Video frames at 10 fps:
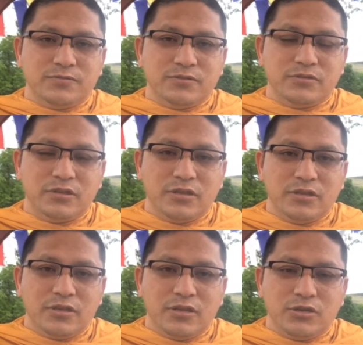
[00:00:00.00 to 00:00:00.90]
it,
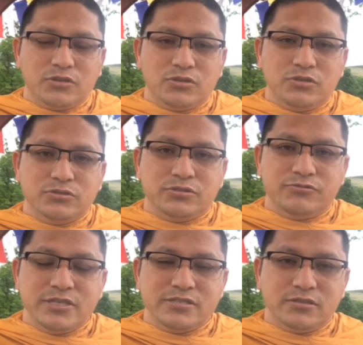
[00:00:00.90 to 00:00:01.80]
you know, good
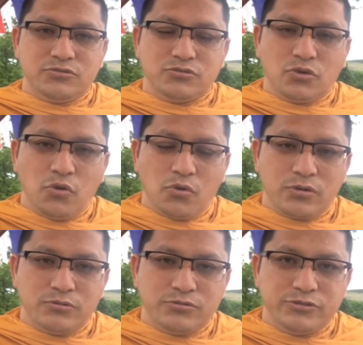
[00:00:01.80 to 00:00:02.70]
reason to
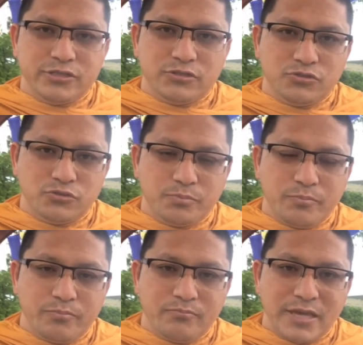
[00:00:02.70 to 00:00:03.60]
talk, good reason to
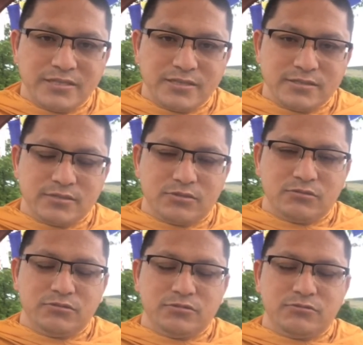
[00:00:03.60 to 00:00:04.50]
message,
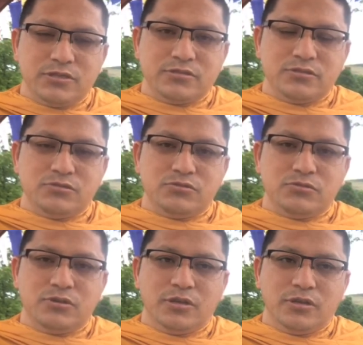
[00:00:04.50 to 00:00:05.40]
or good reason to,